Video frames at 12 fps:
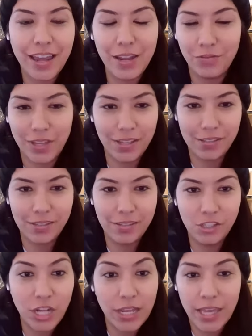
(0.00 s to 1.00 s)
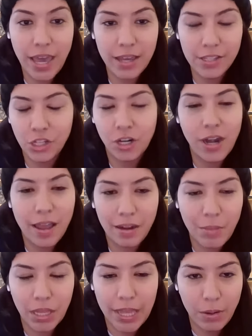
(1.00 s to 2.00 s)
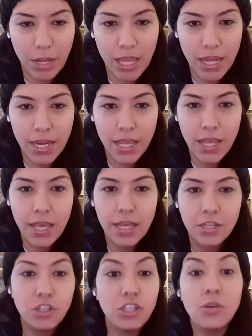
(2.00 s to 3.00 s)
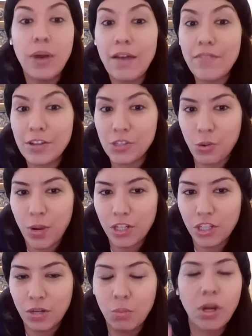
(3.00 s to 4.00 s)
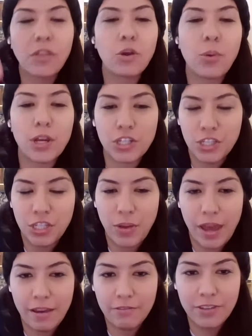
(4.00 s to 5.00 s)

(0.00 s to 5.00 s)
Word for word: and if they check yes they're not going to be allowed in do you have that as a question? What other questions do you have?